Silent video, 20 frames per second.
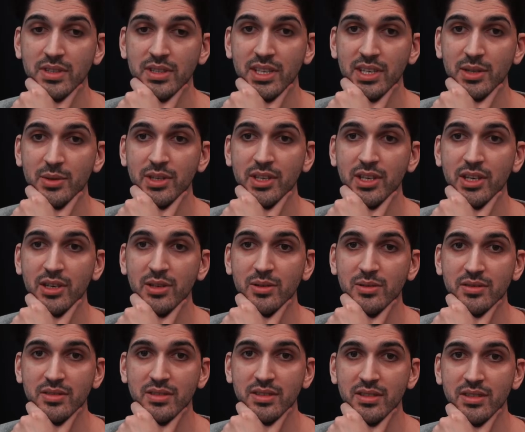here we go.
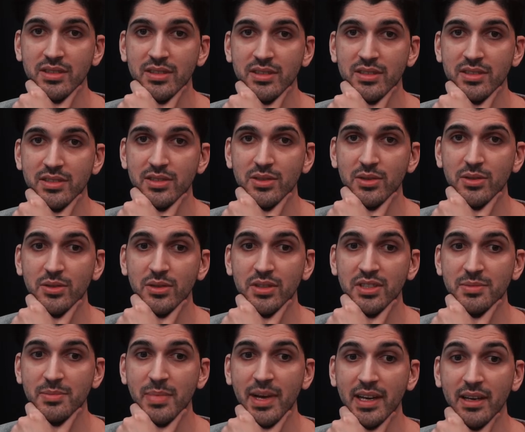Zoro
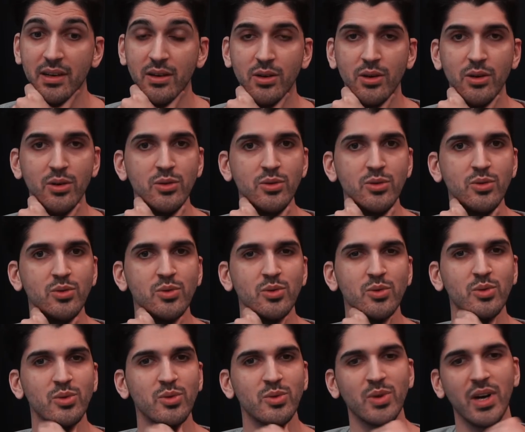is back.
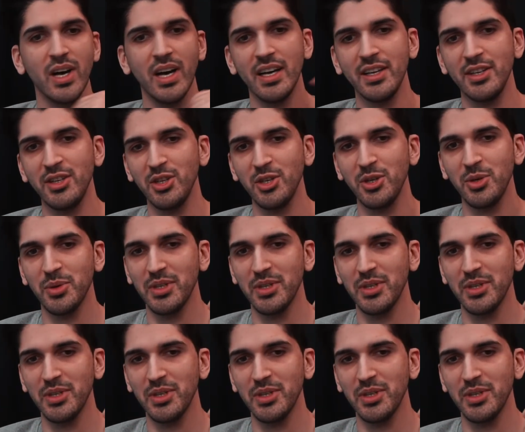Oh, I knew